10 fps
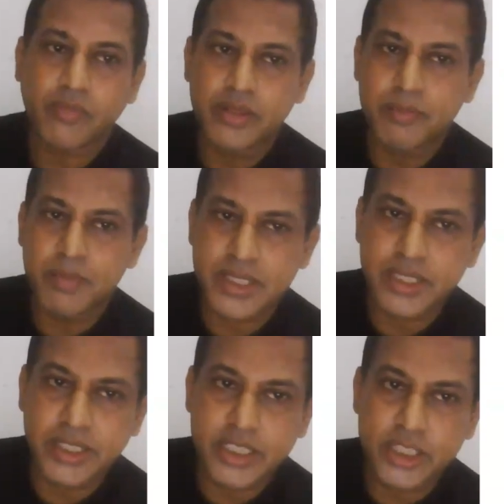the
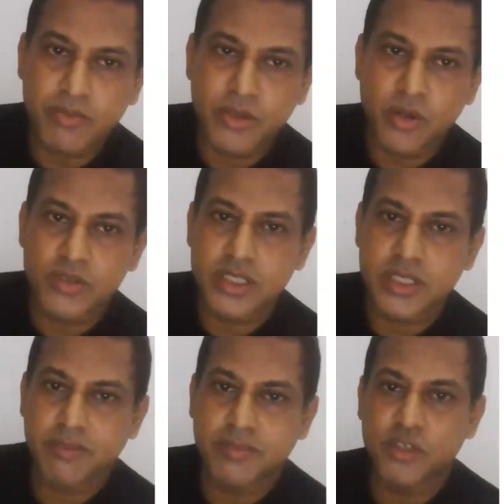percentage of
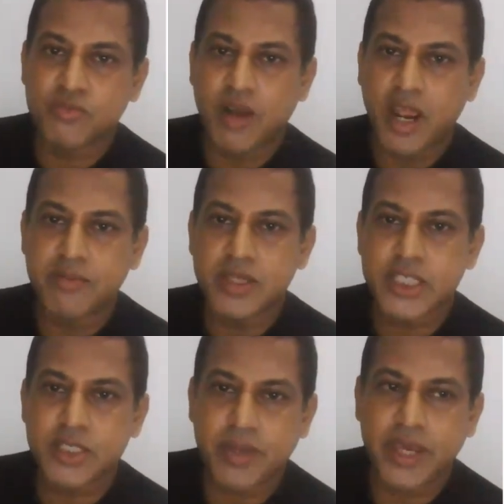nociceptive
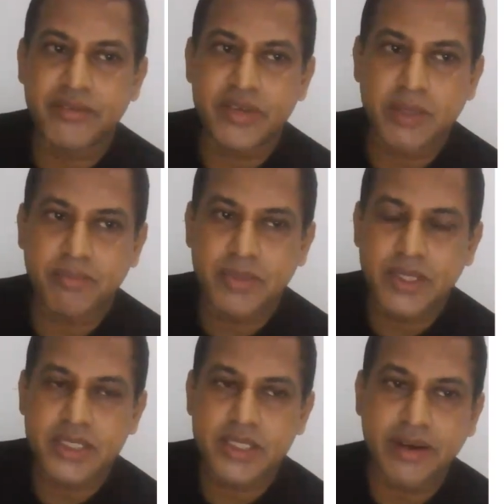fibers, pain
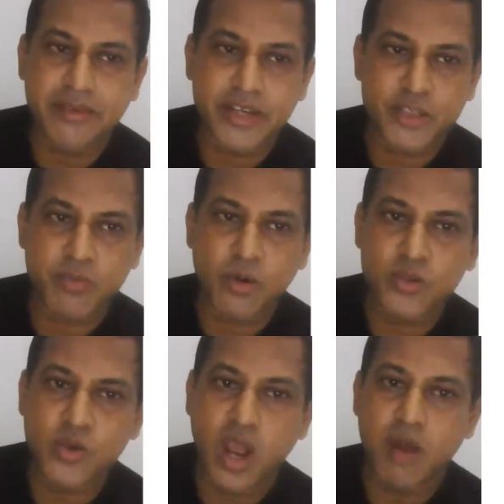receptors that respond
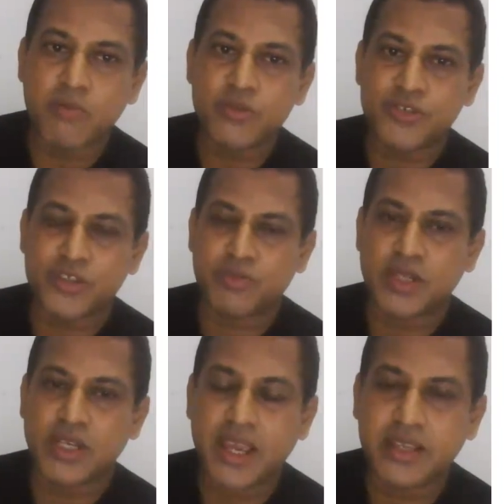to harmful
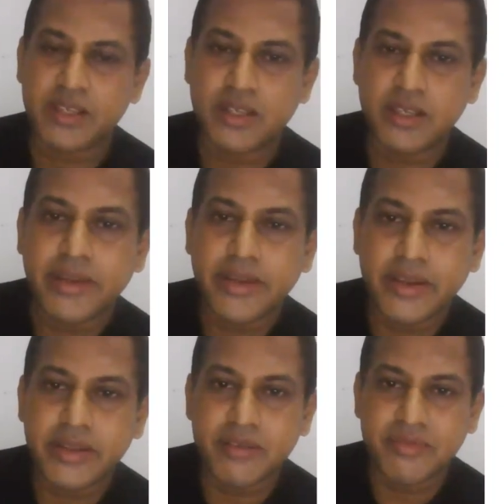stimuli
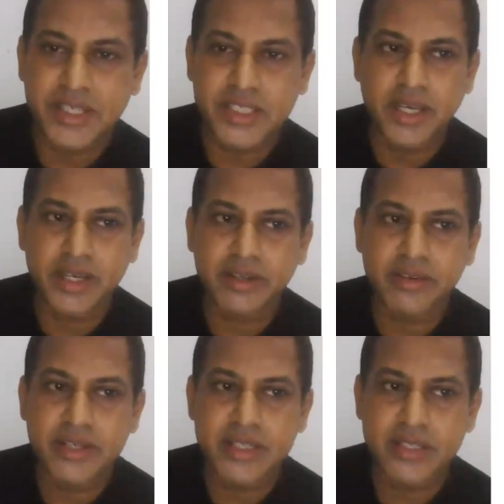in the fascia
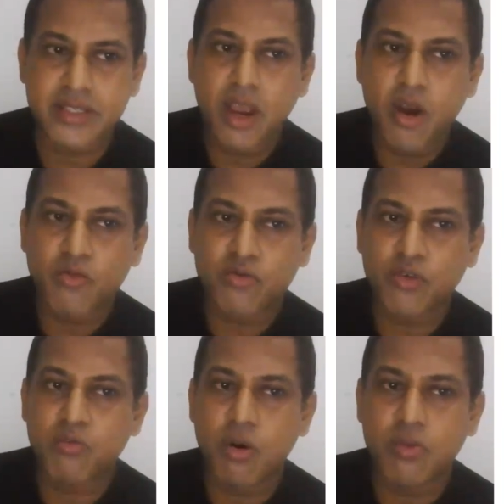increase
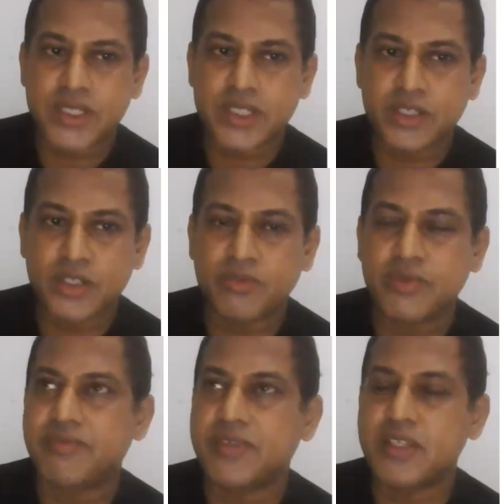from 4% to
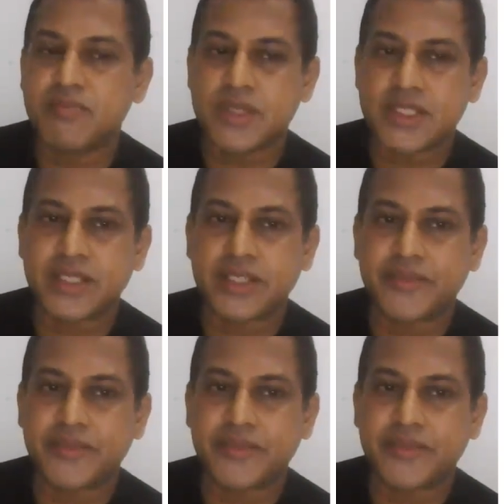15%.